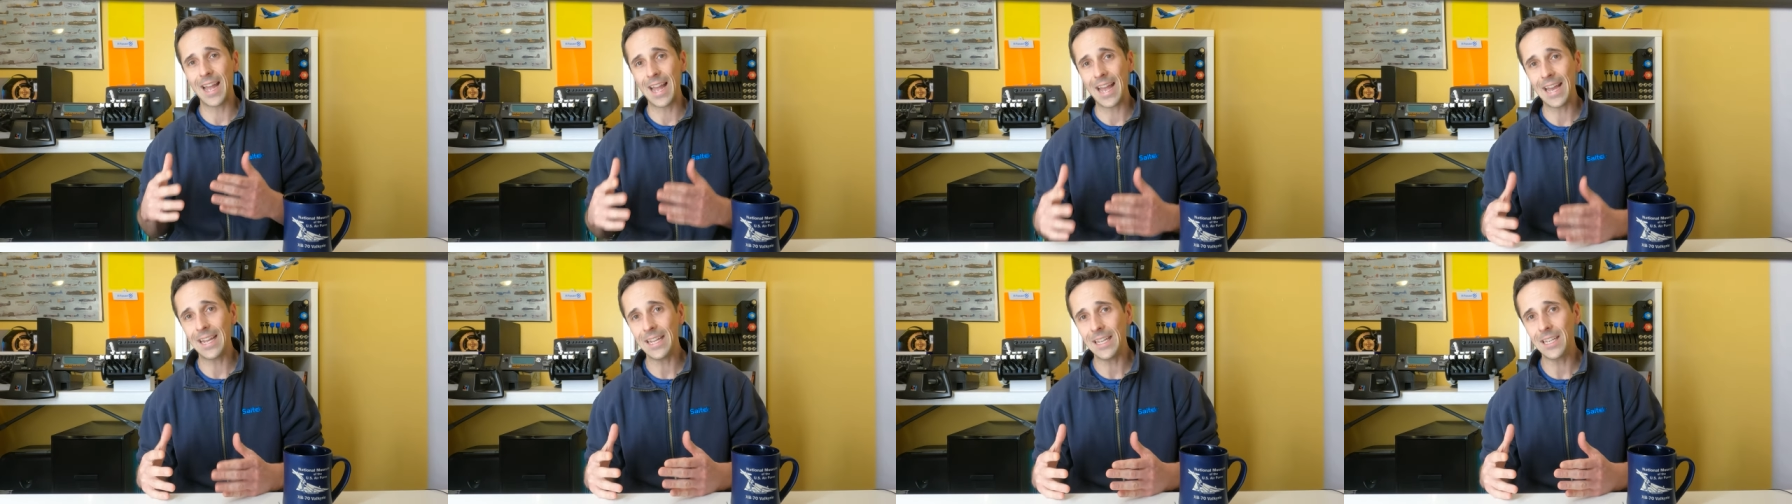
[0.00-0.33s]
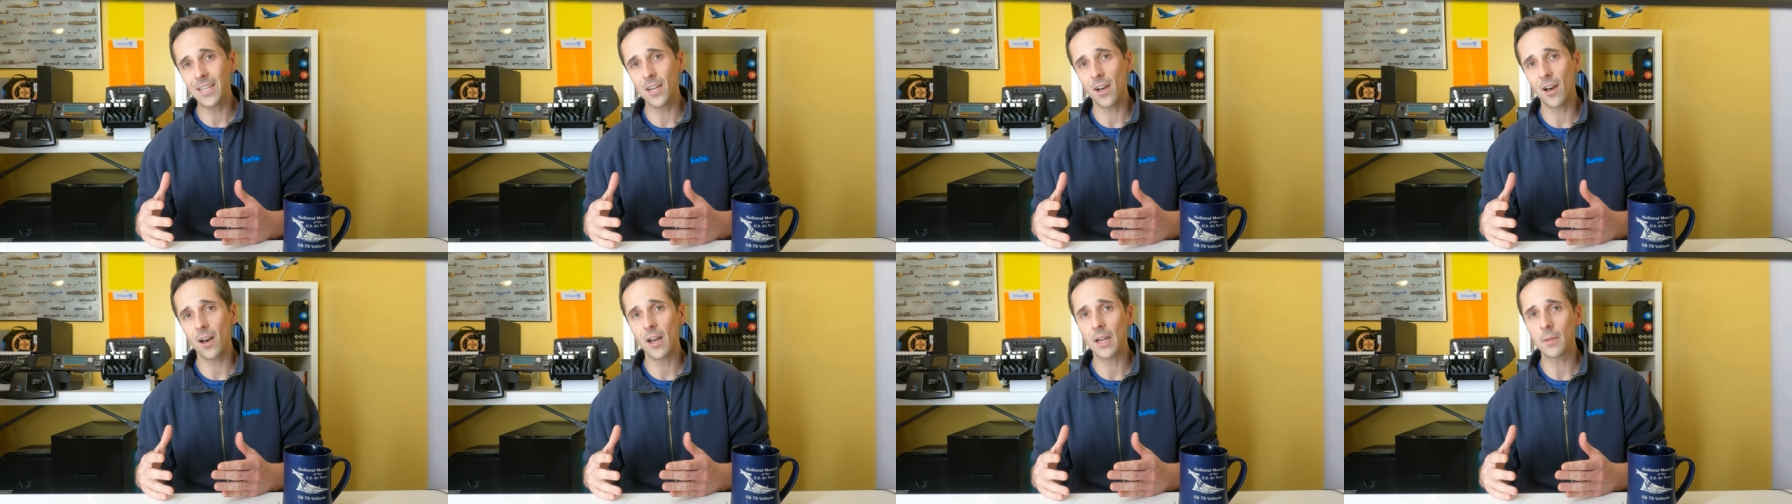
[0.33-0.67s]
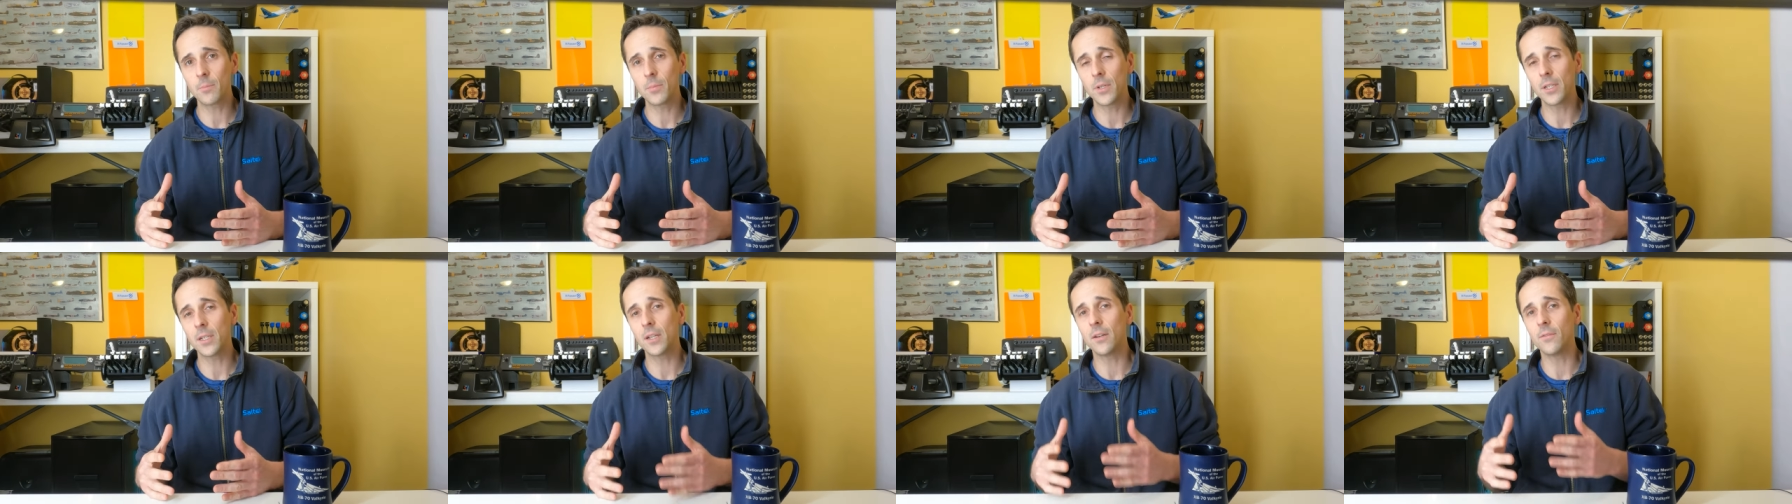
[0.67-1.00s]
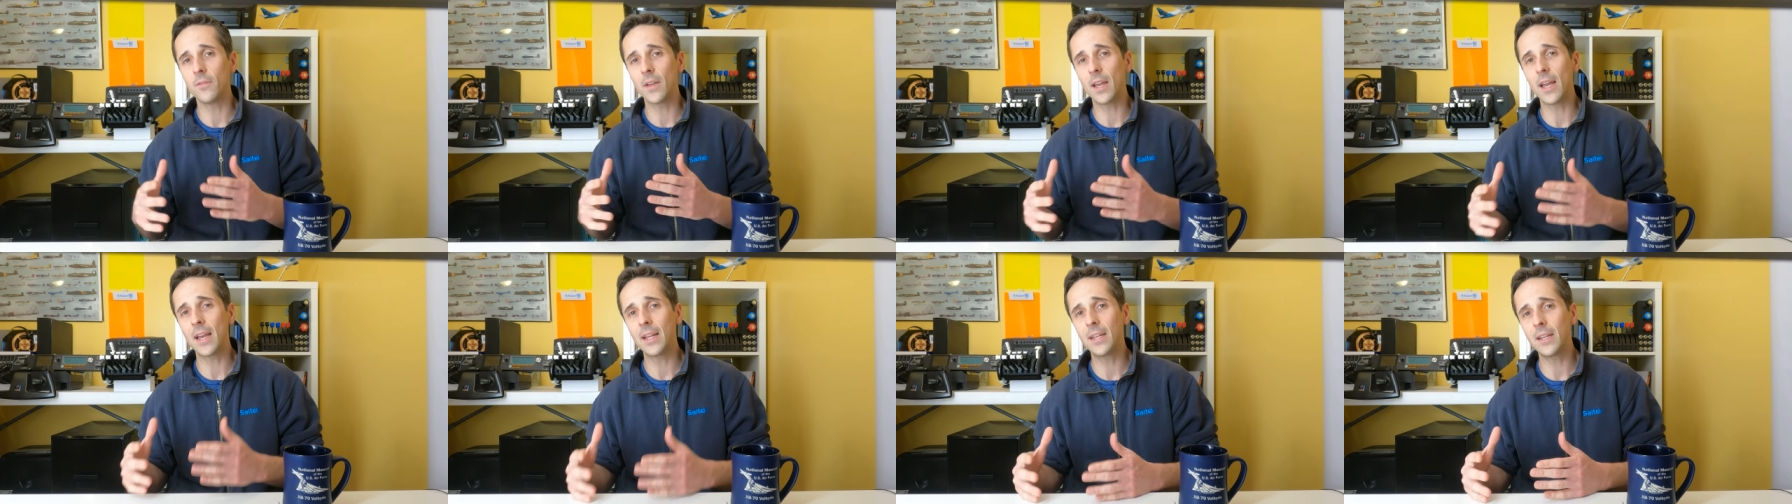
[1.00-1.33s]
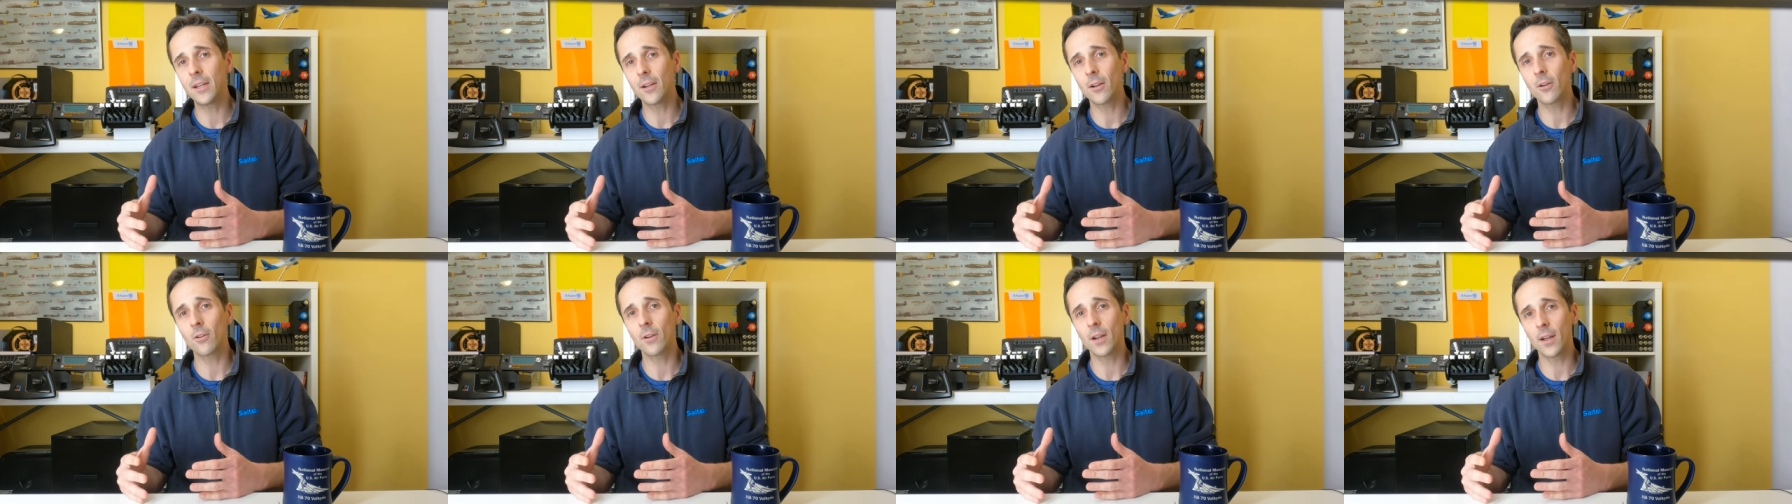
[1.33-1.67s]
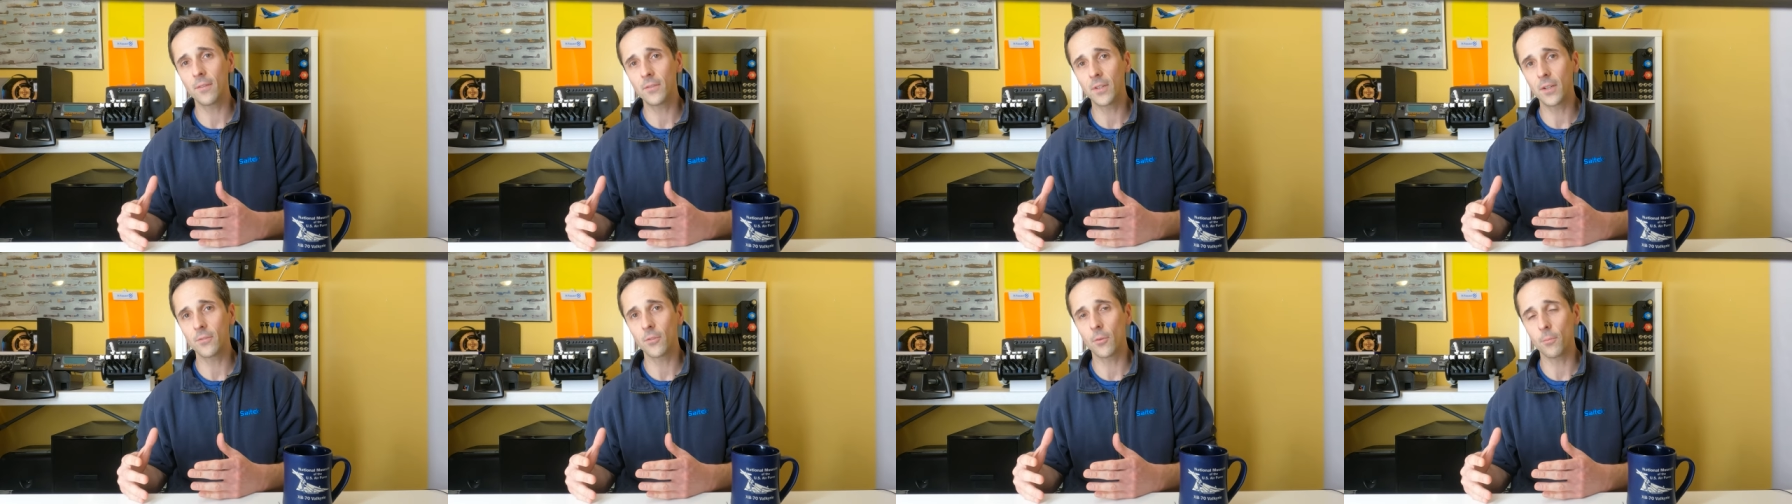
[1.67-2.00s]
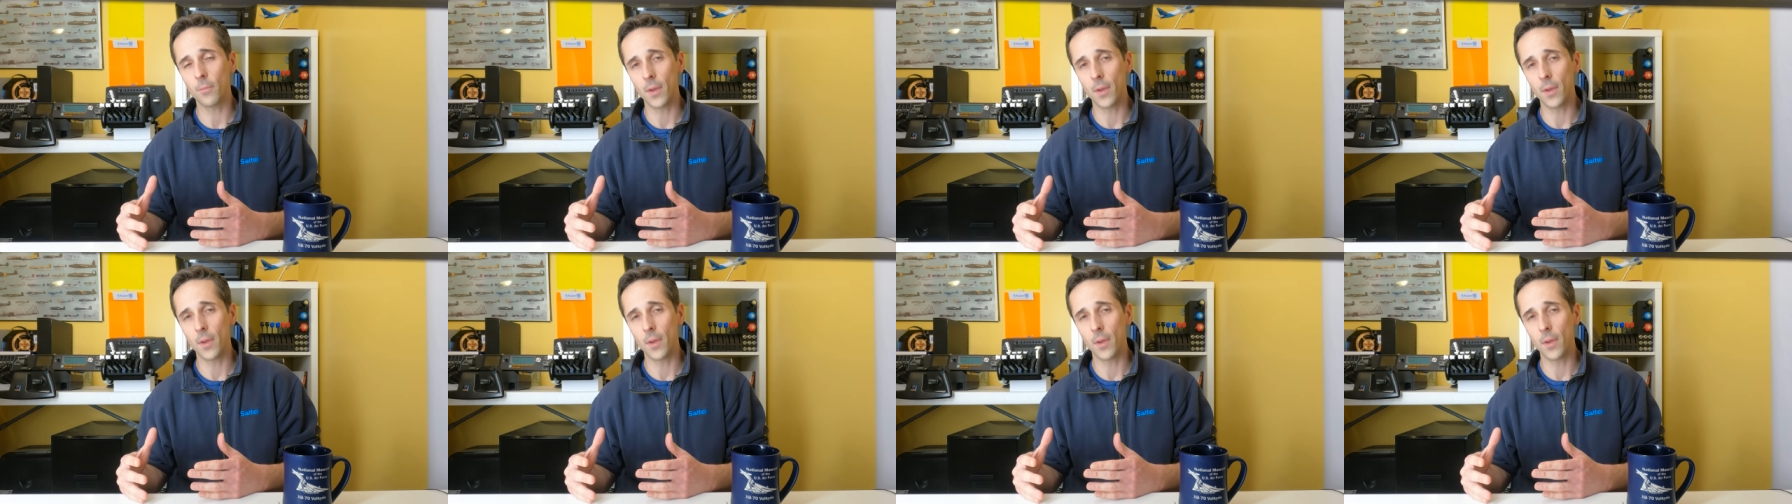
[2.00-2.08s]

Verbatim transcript: any cockpit of any aircraft ever